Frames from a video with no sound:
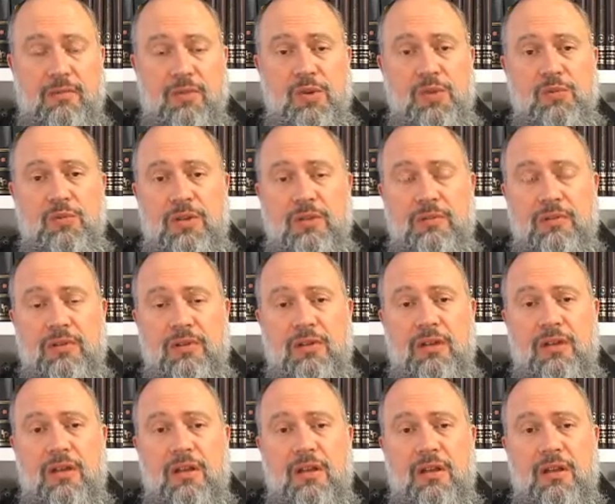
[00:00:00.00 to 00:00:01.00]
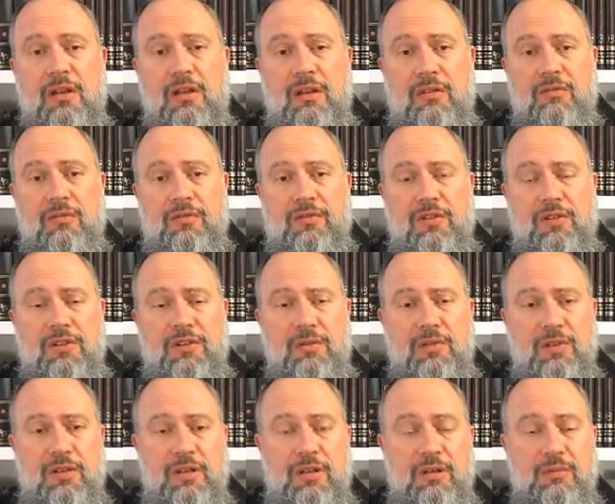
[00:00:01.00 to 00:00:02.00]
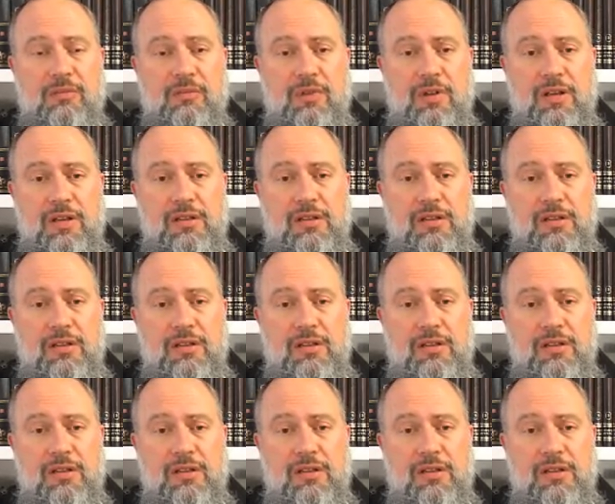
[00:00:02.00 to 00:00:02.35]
Most people refer to it in Hebrew